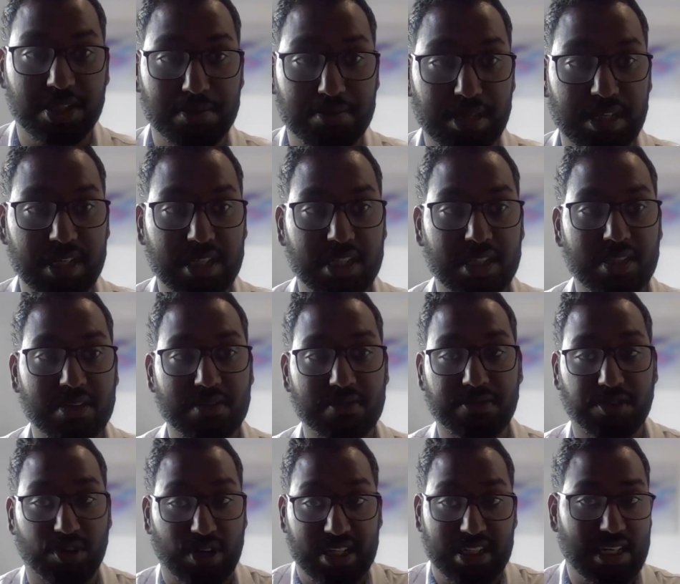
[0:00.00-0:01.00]
burden,
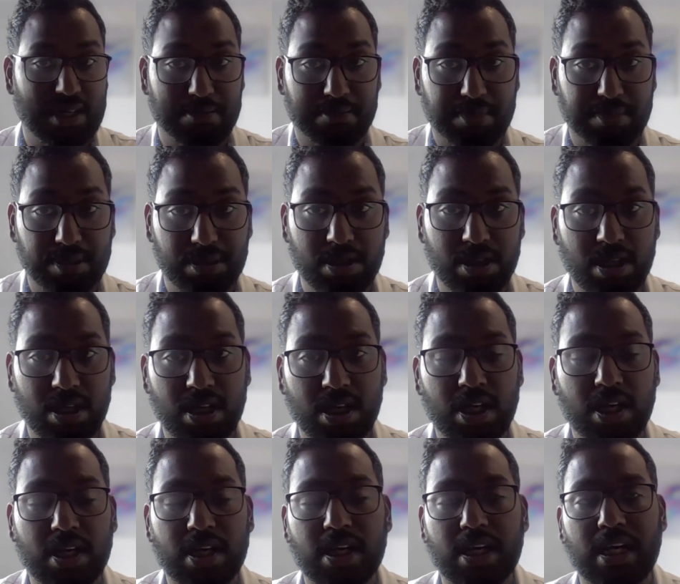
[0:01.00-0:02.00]
for example.
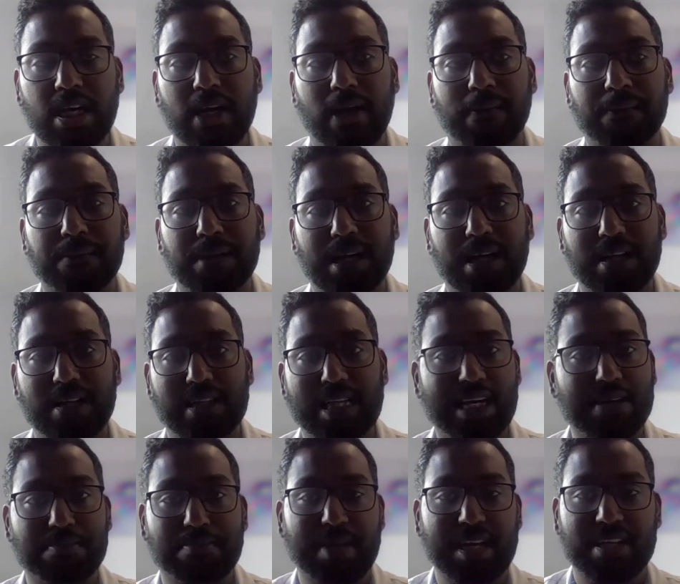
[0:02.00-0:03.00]

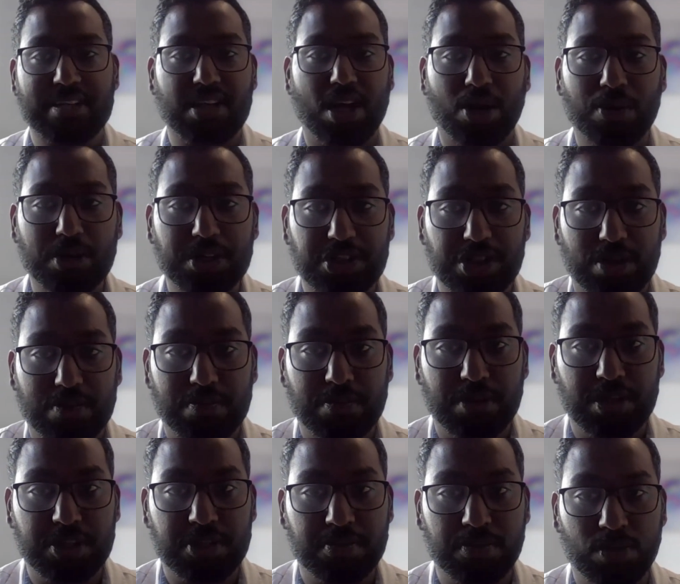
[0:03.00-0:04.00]
That makes our job
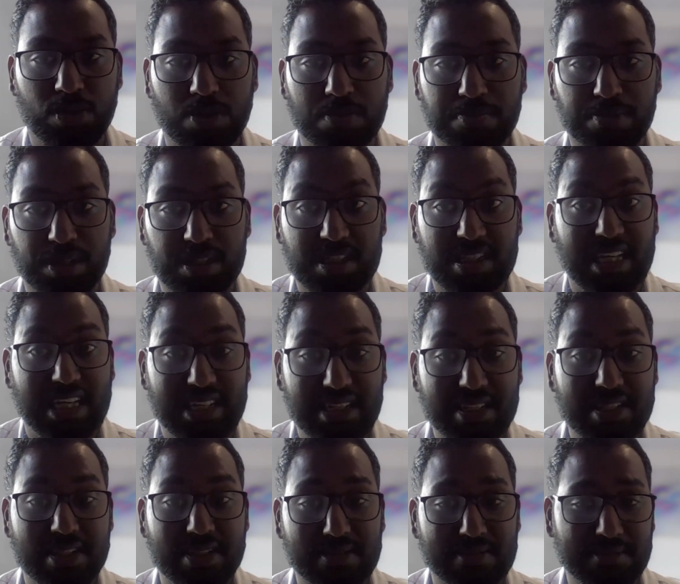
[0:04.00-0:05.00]
much more
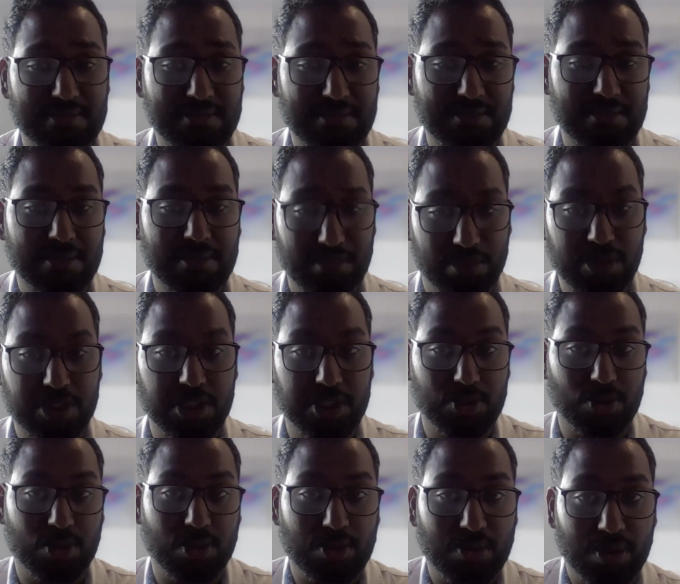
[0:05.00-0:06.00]
precise, which is
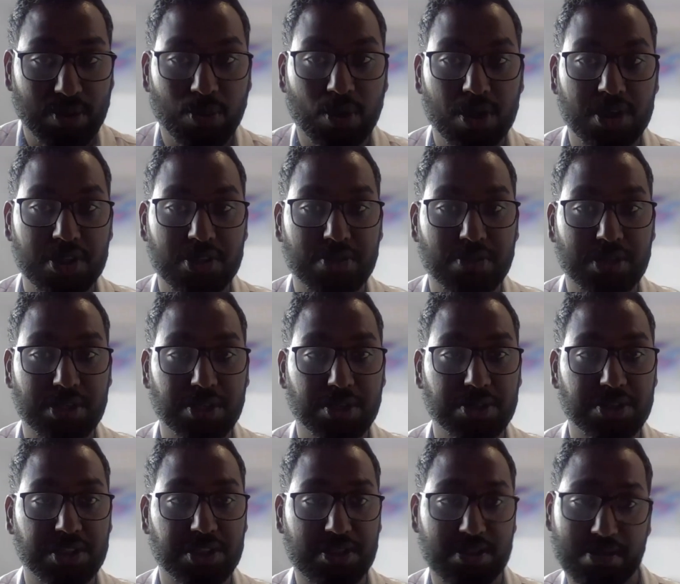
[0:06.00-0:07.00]
what we want. We don't
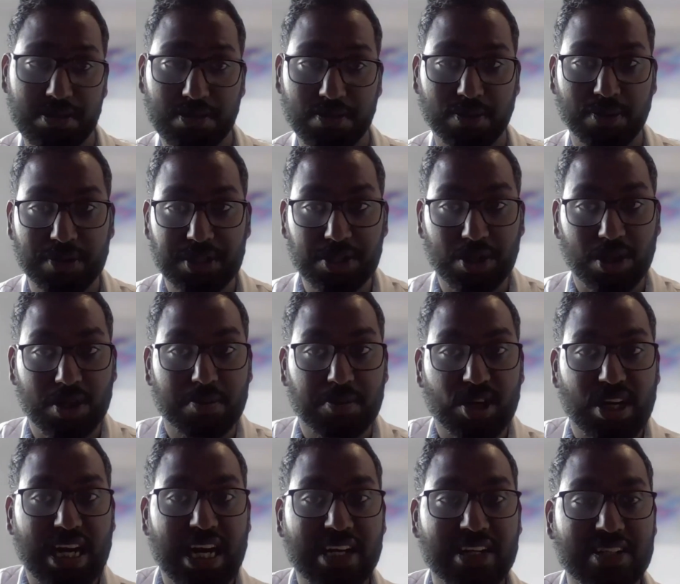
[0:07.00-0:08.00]
just, when we talk about
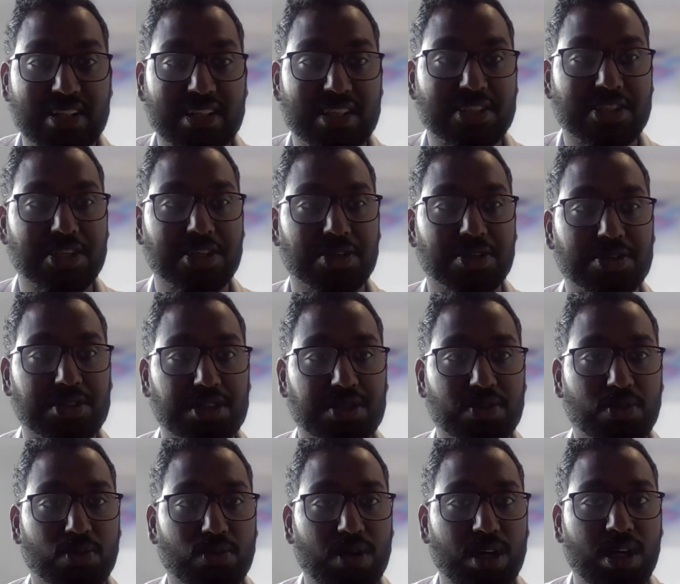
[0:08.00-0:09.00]
access, you don't just
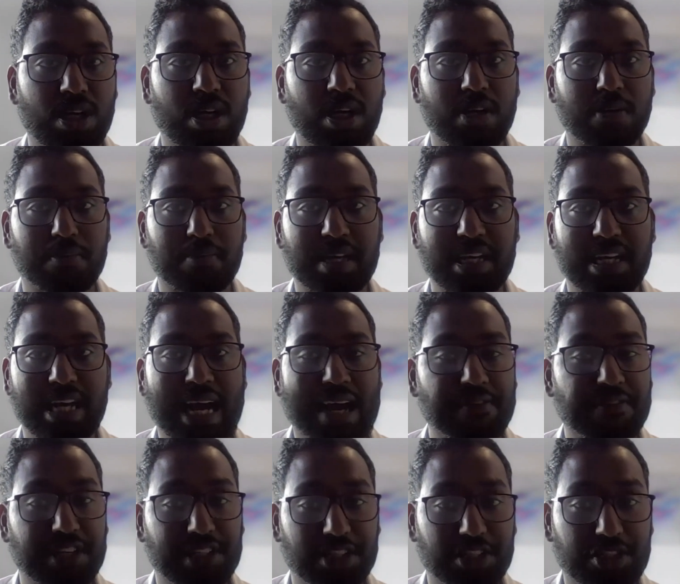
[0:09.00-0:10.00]
mean
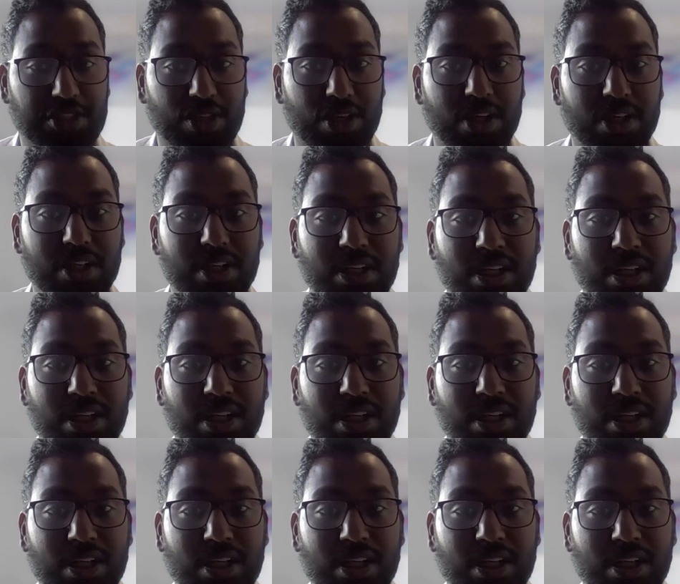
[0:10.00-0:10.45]
having the drug,